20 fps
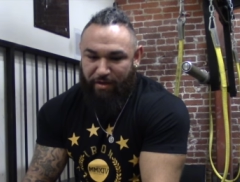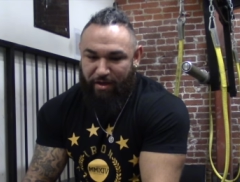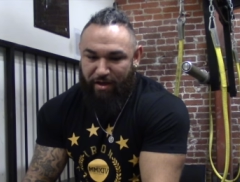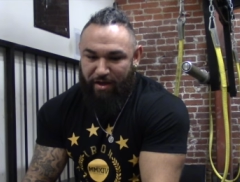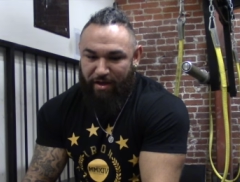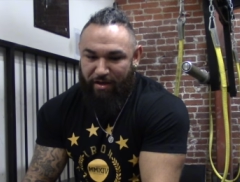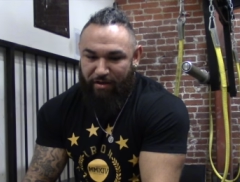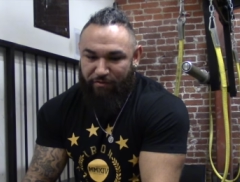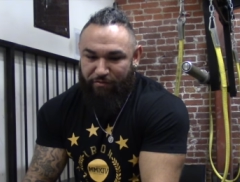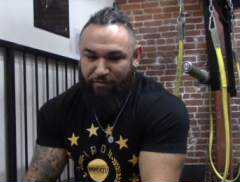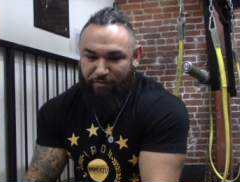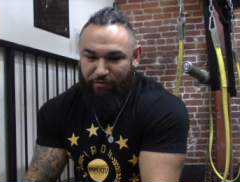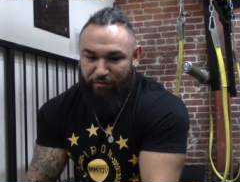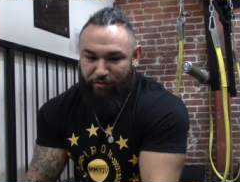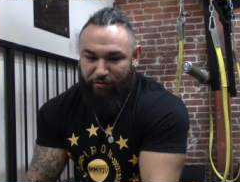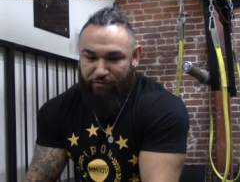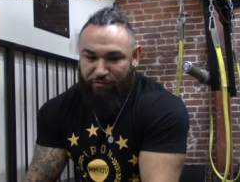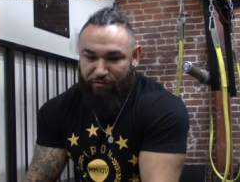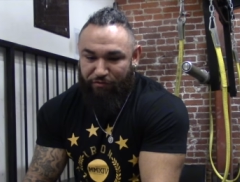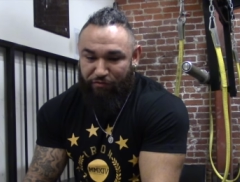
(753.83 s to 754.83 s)
as a
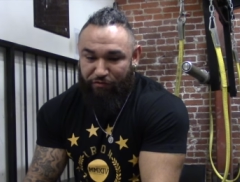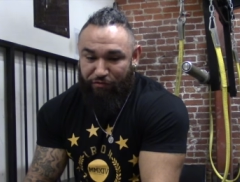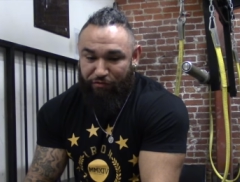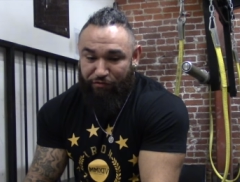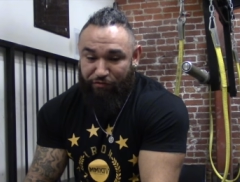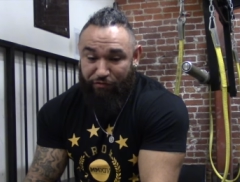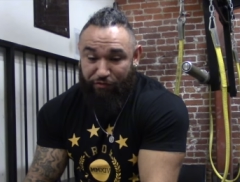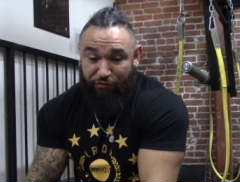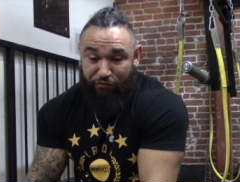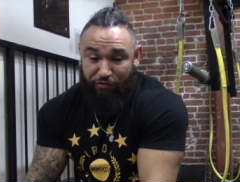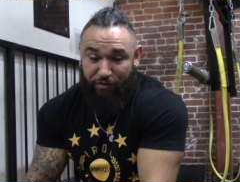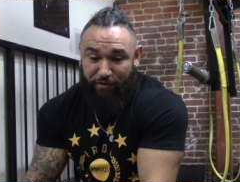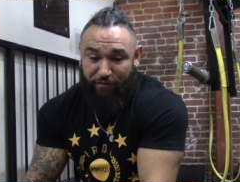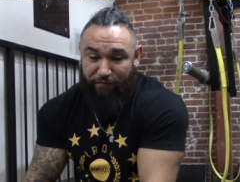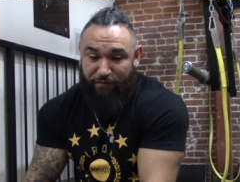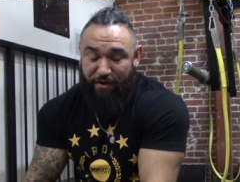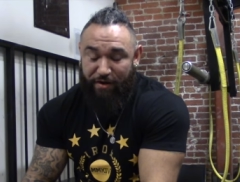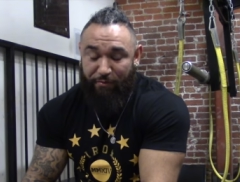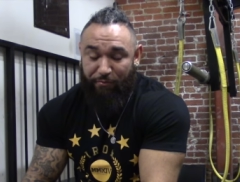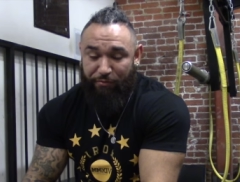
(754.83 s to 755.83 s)
nurse and she's still trying to
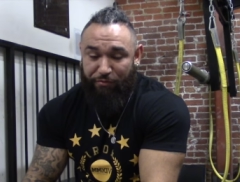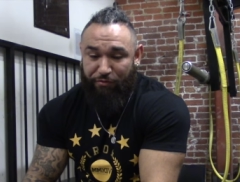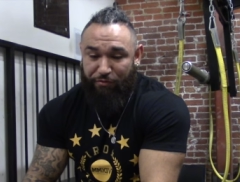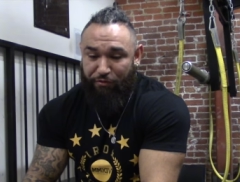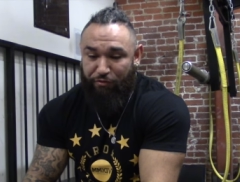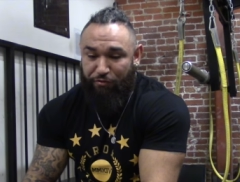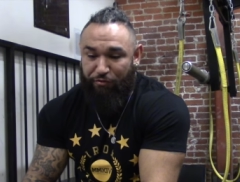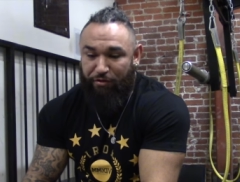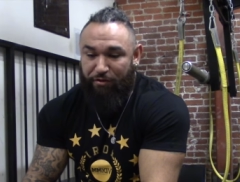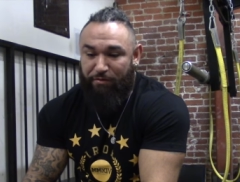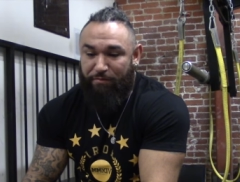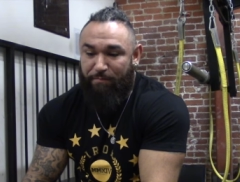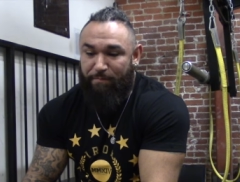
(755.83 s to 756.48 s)
fight with the union.